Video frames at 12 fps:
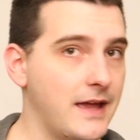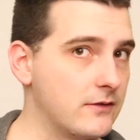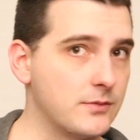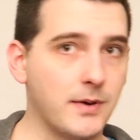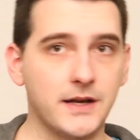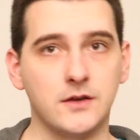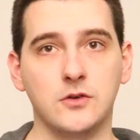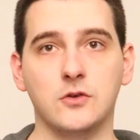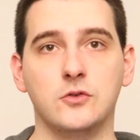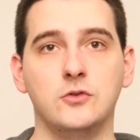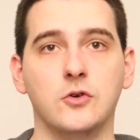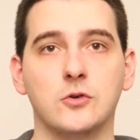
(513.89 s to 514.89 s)
Everybody
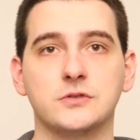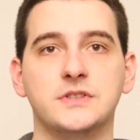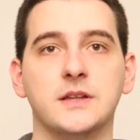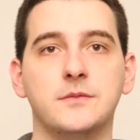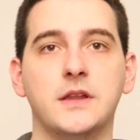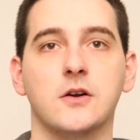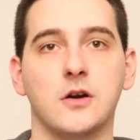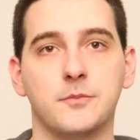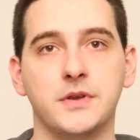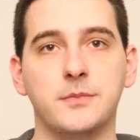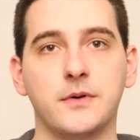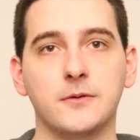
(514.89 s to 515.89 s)
knows that there
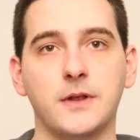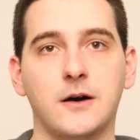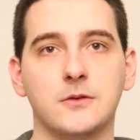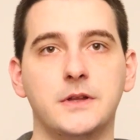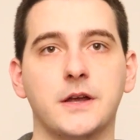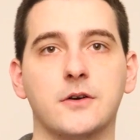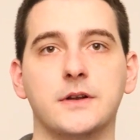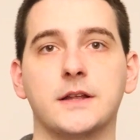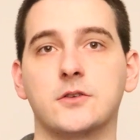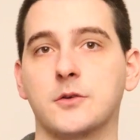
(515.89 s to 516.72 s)
are people out there that